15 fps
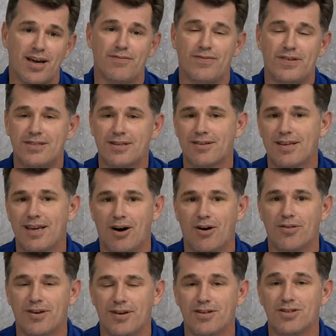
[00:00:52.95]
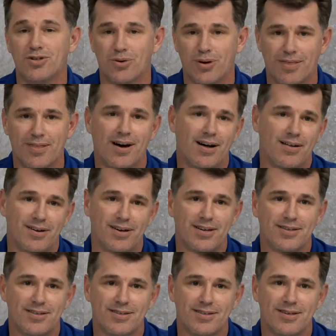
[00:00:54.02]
and physically healthy during the holidays.